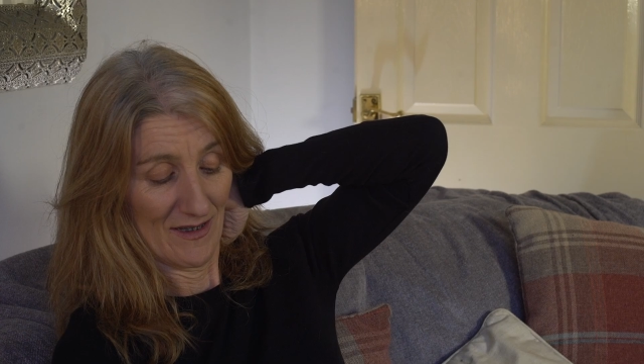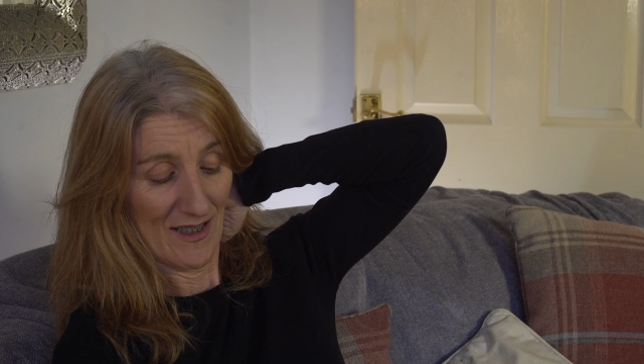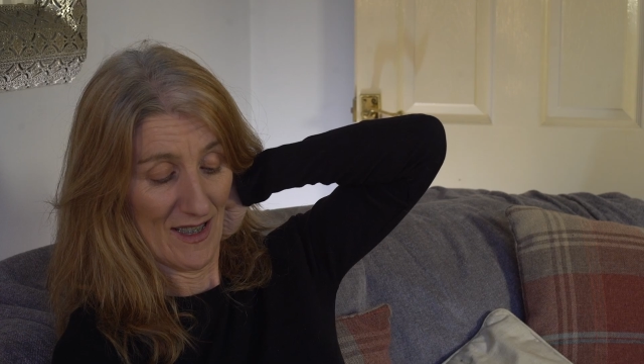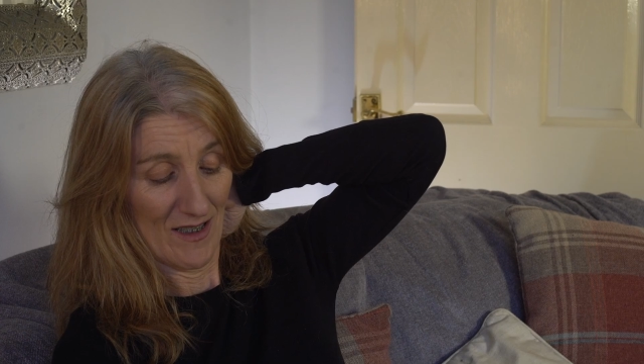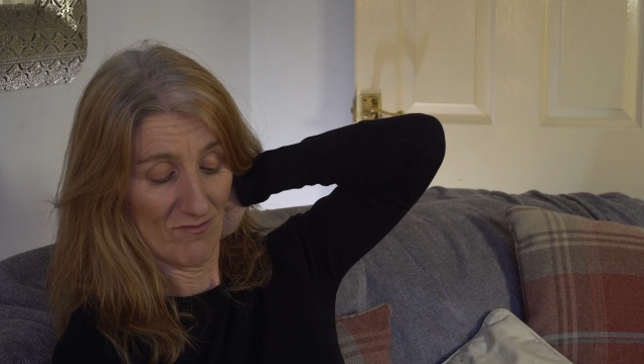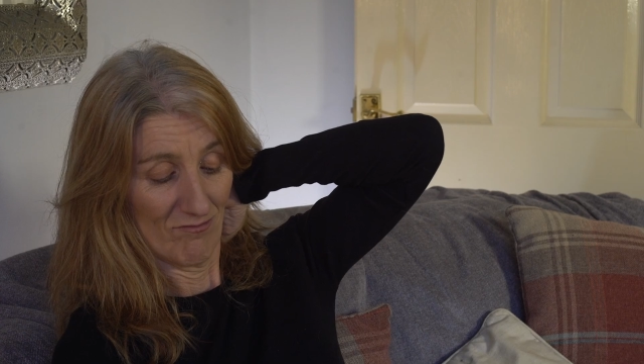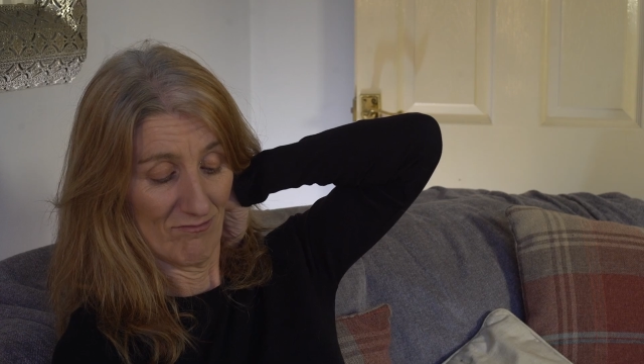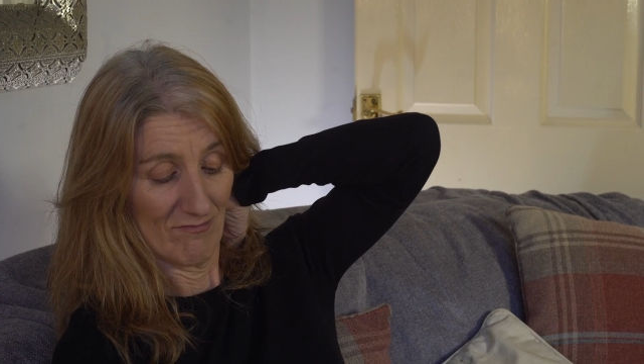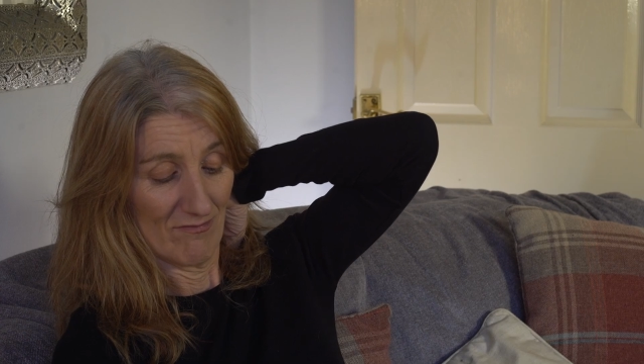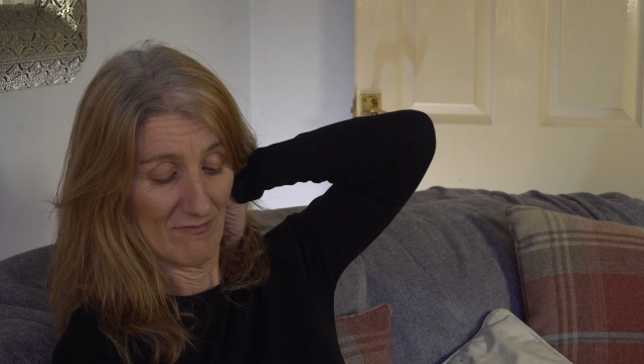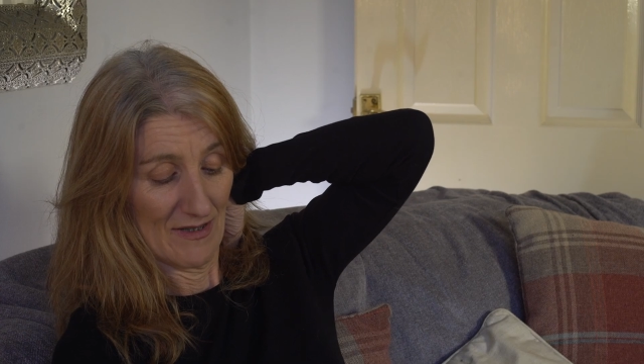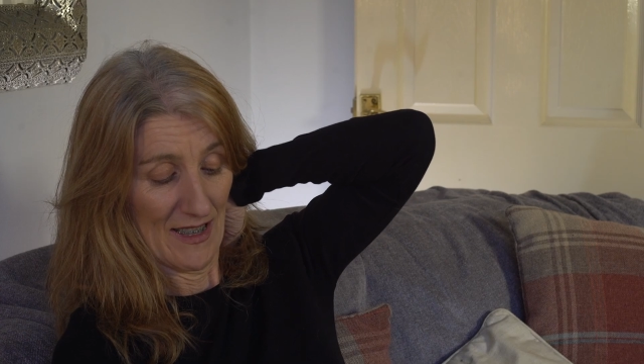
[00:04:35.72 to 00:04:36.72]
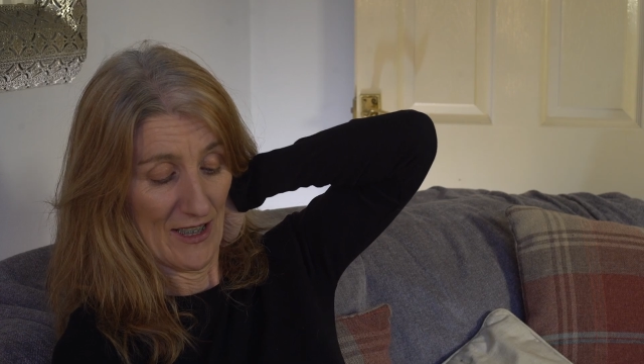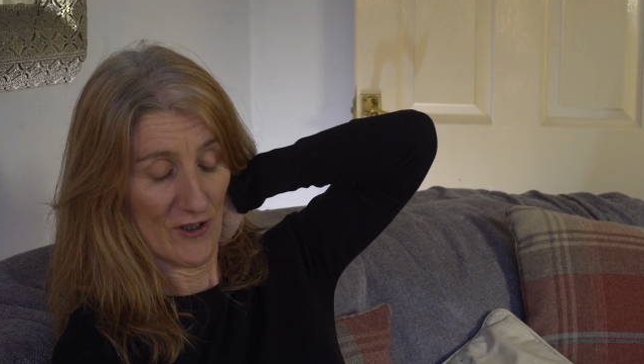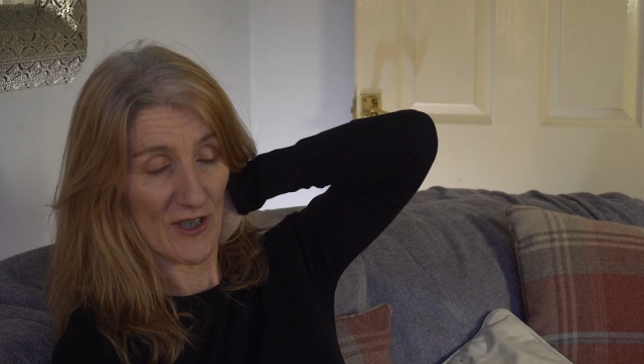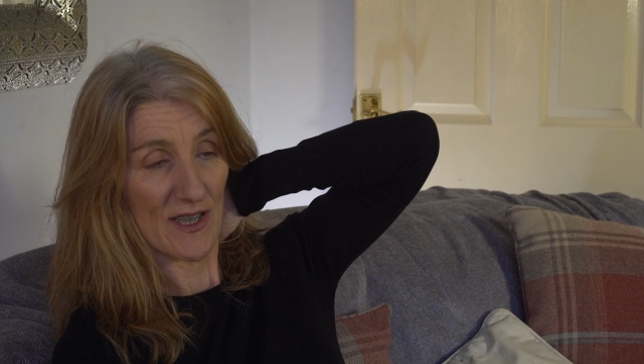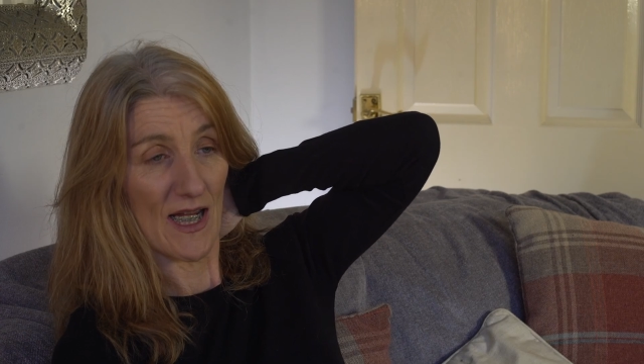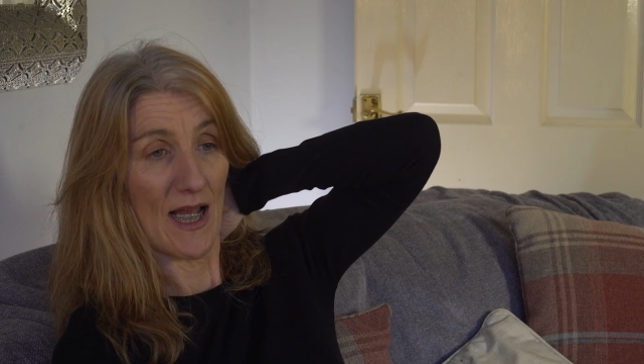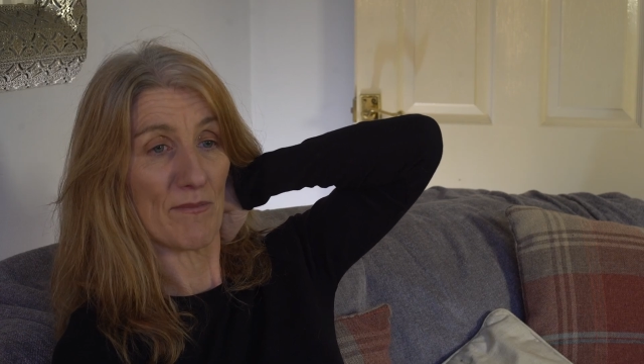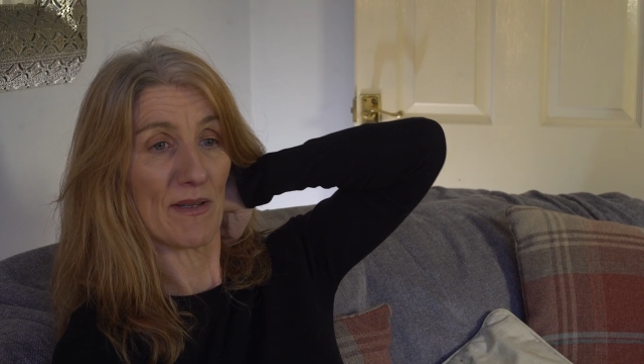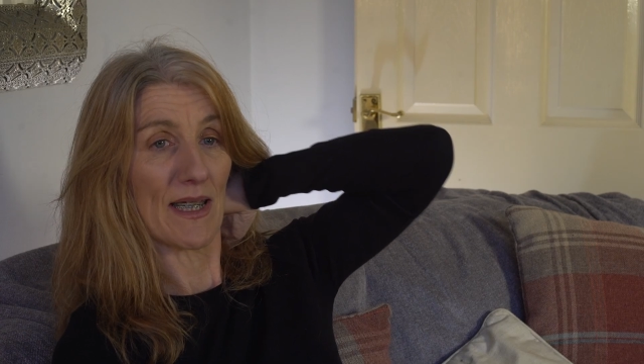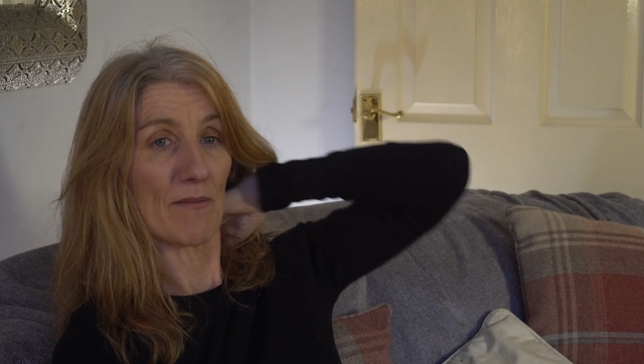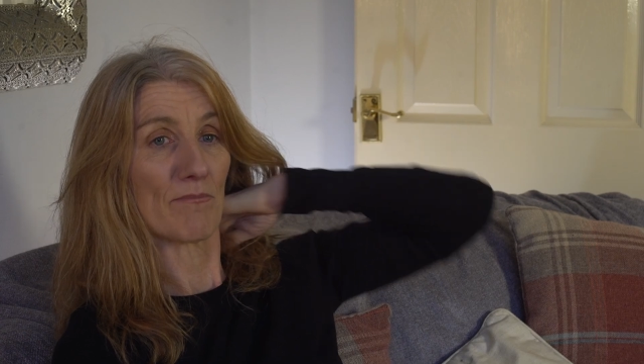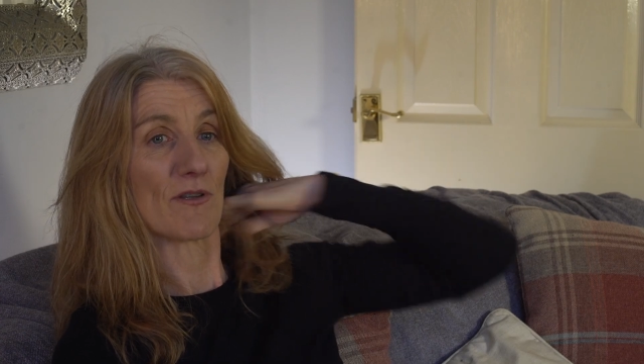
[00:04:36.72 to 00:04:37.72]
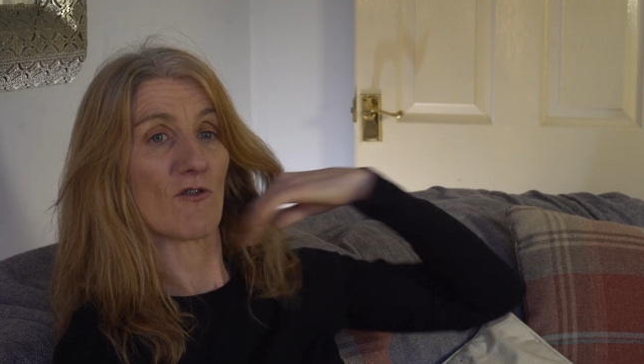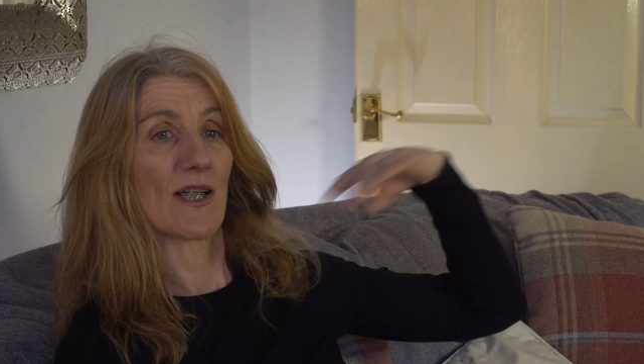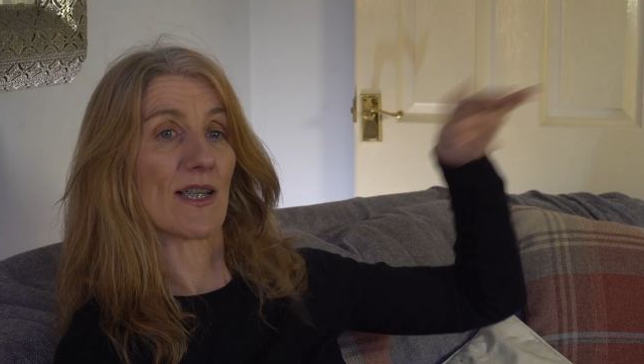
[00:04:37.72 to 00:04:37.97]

Yeah. Another time he kept trying